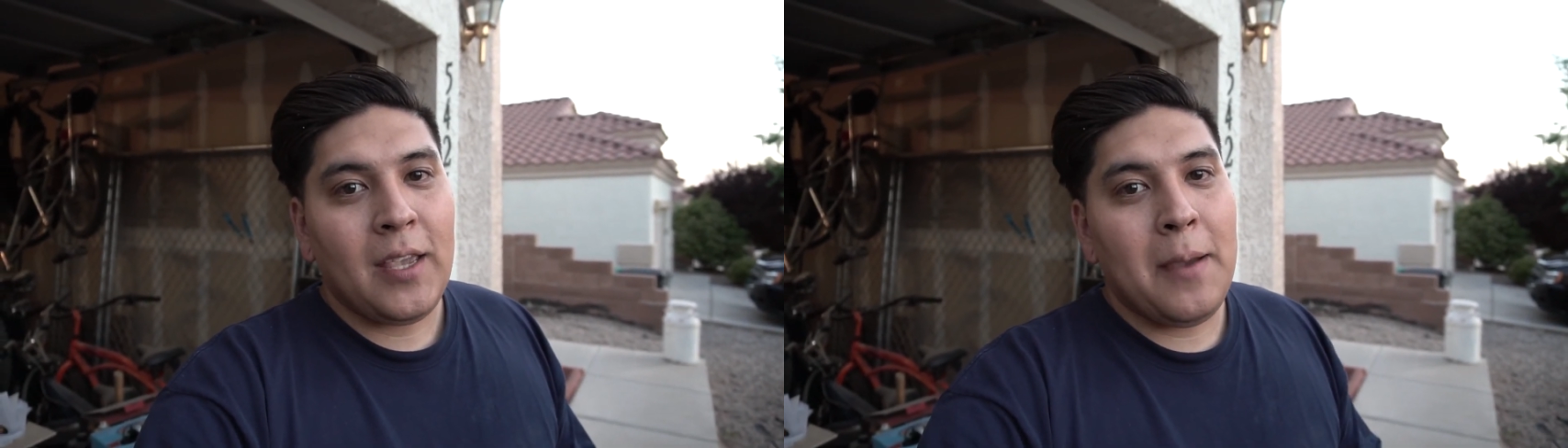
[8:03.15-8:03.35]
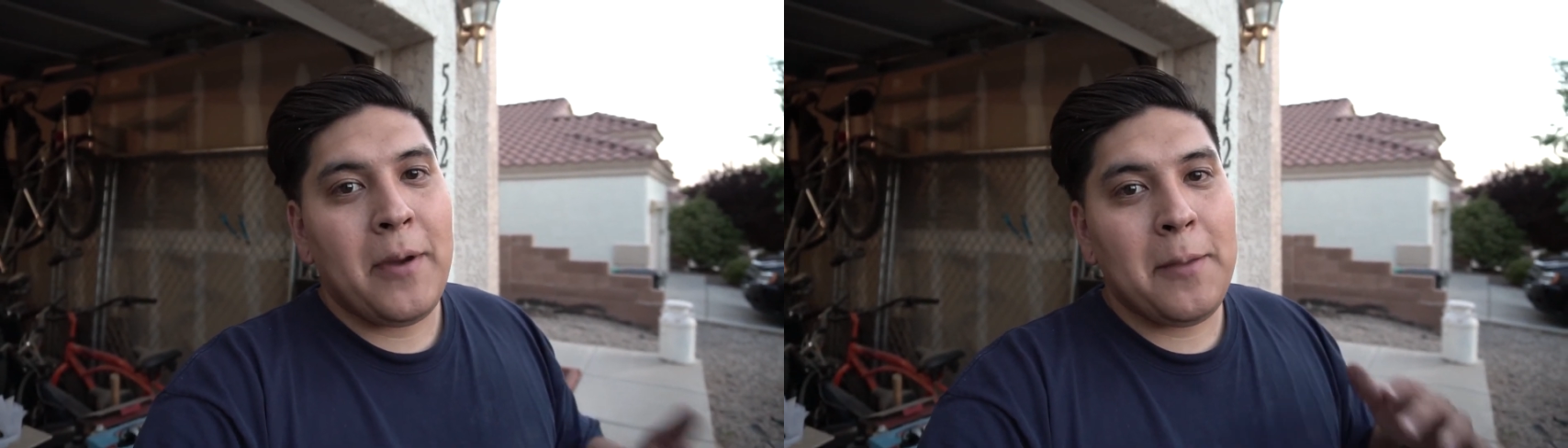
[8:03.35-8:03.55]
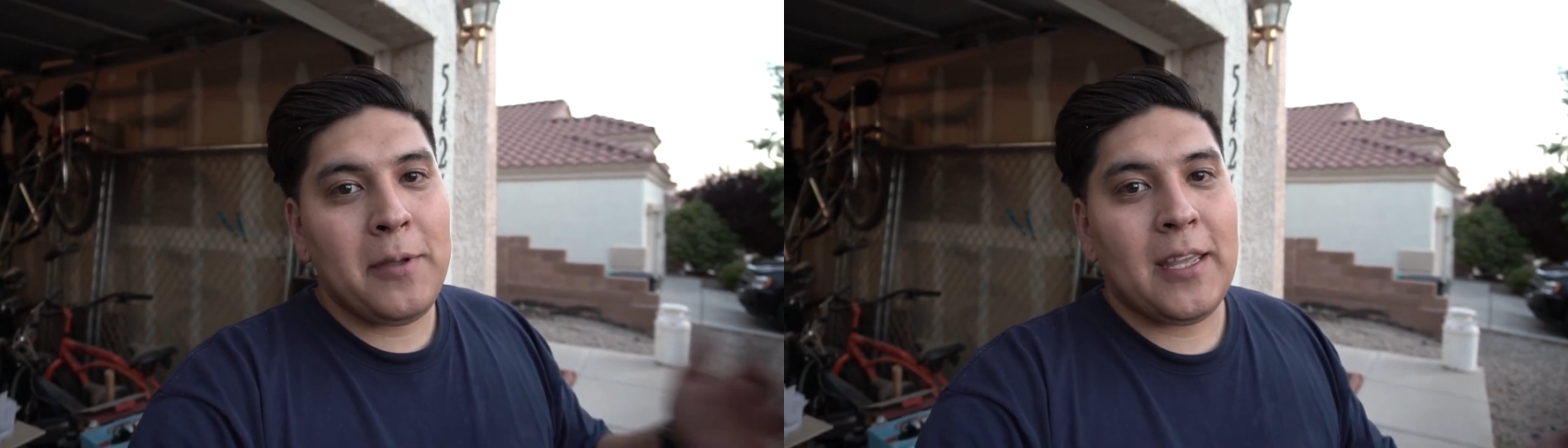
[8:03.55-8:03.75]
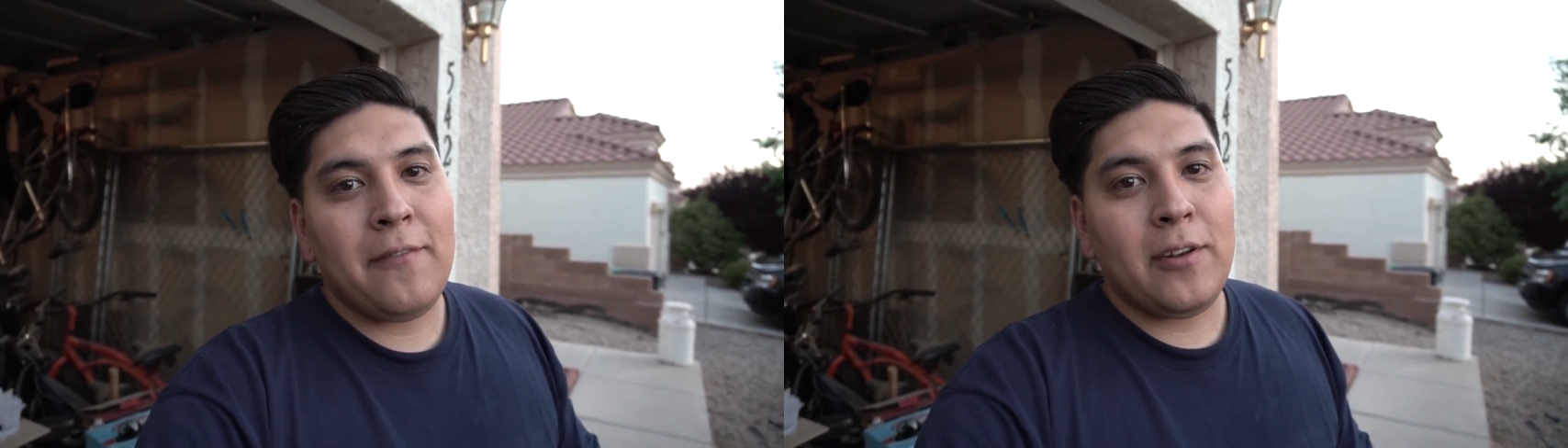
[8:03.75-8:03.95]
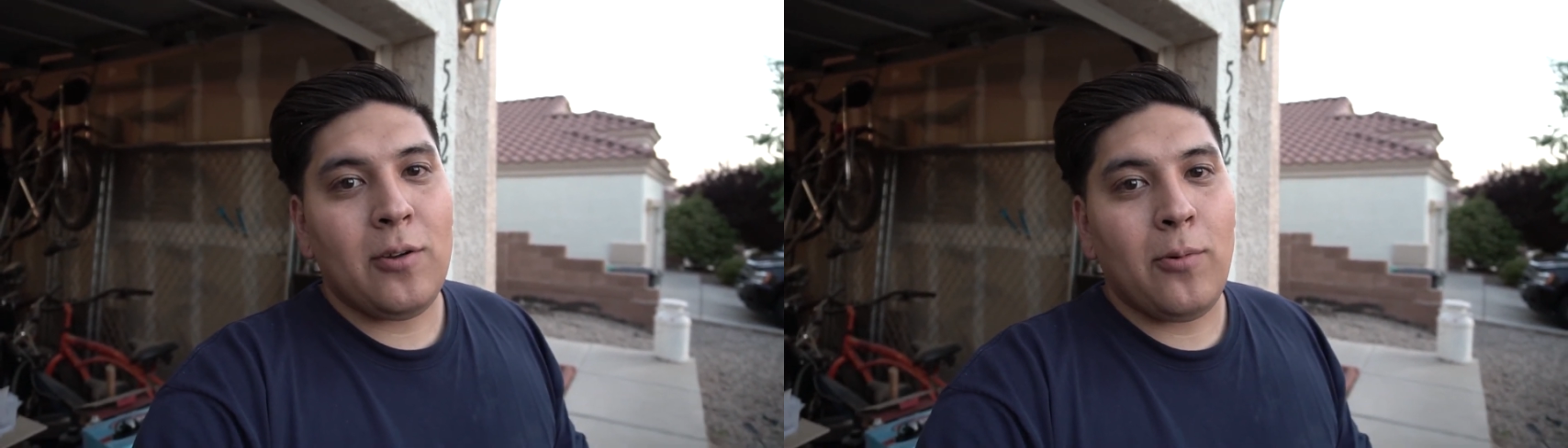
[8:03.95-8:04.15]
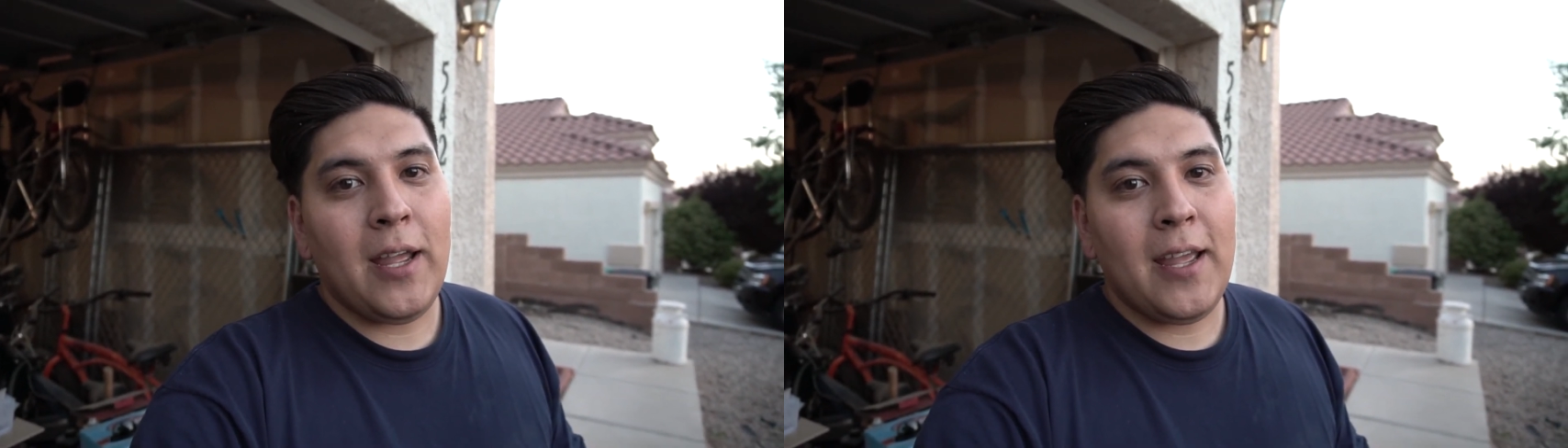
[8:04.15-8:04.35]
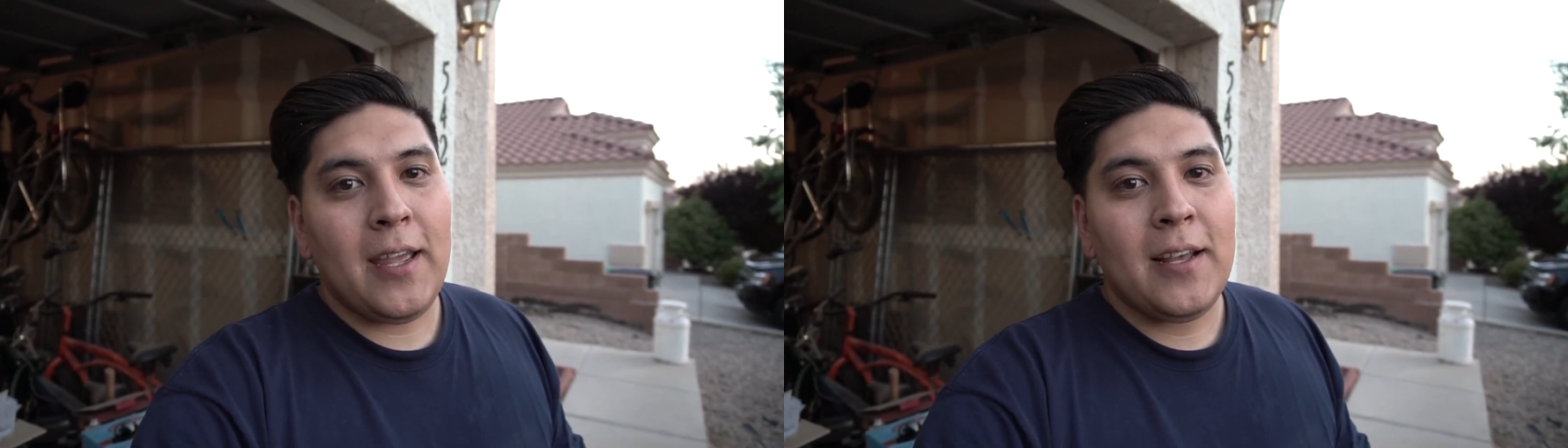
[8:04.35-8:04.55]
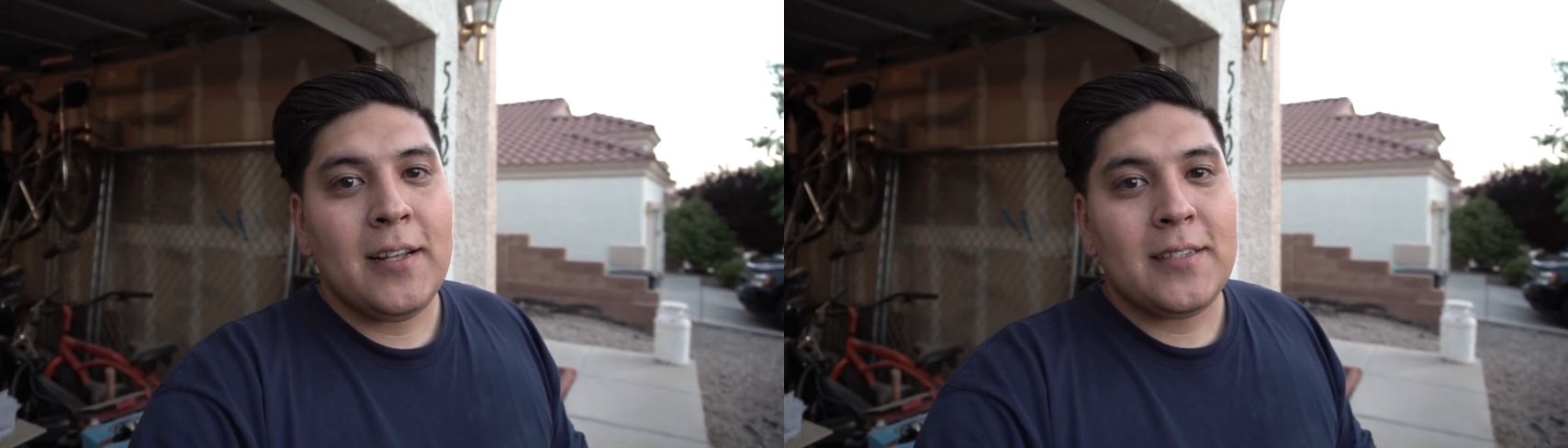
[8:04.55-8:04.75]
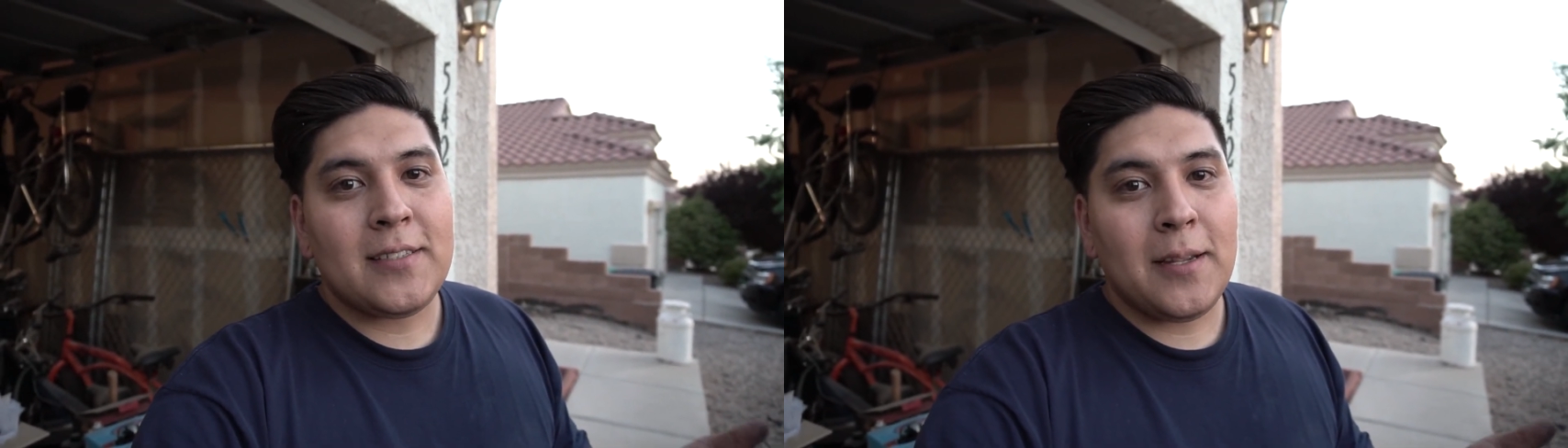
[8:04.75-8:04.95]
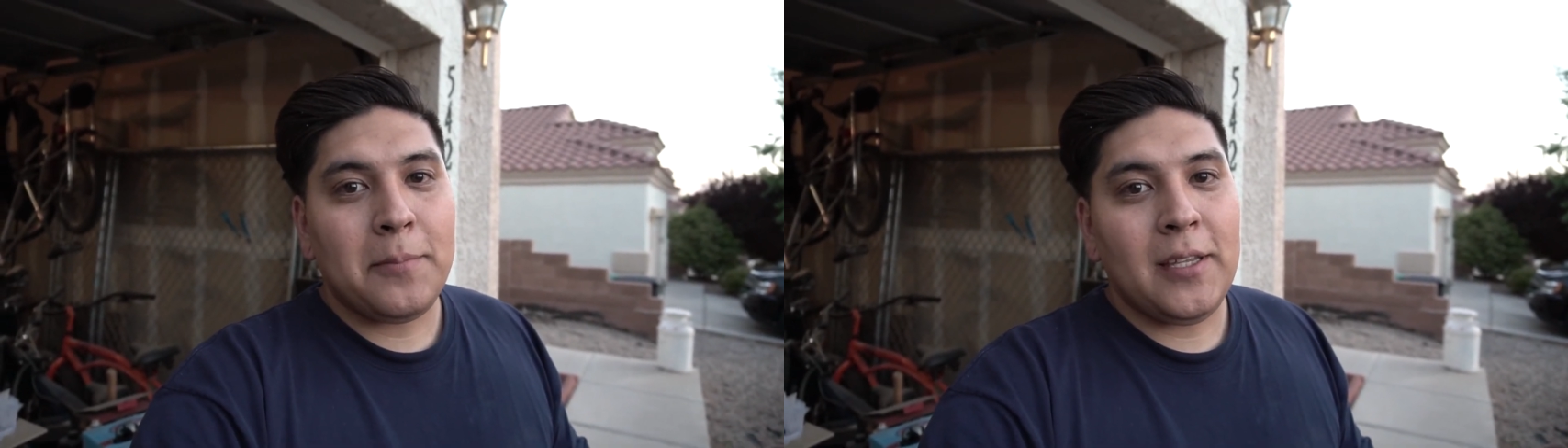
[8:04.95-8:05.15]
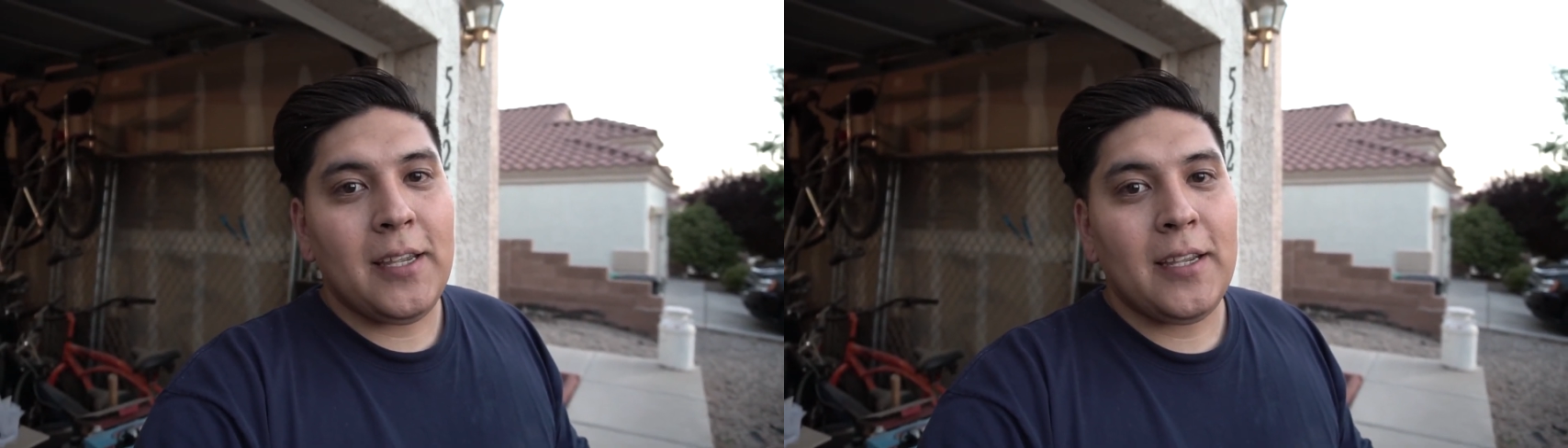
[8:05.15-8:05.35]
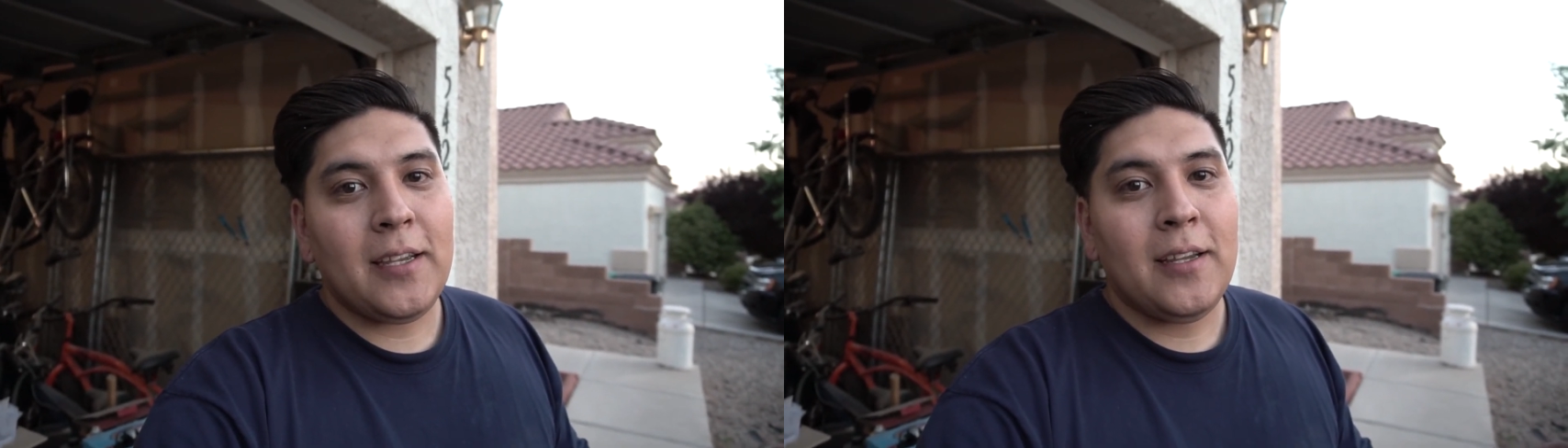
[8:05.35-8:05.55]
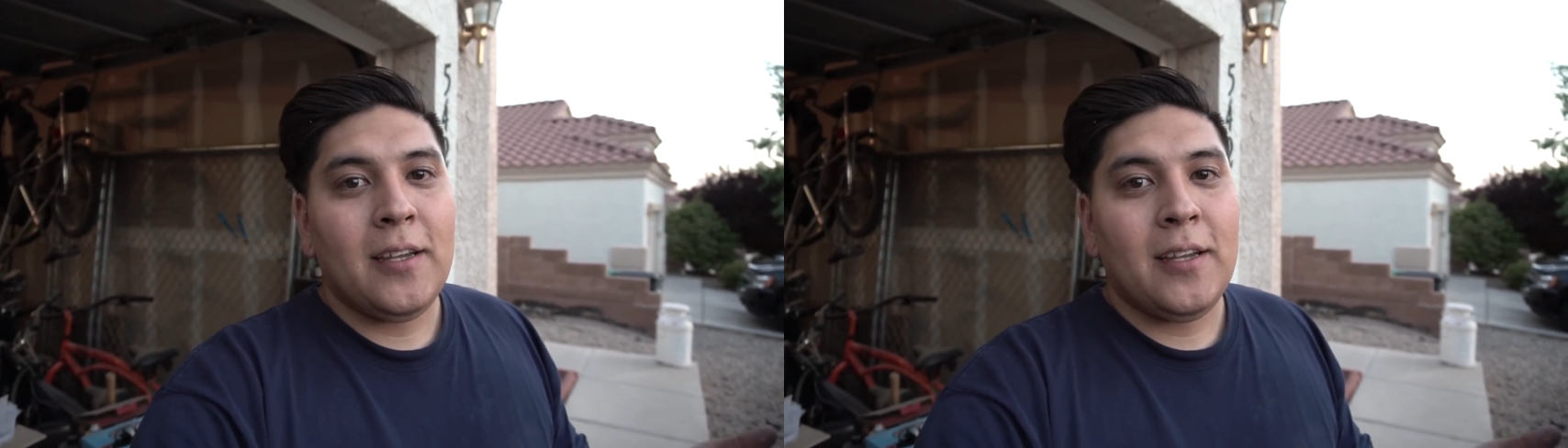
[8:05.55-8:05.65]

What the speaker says: I might be giving away something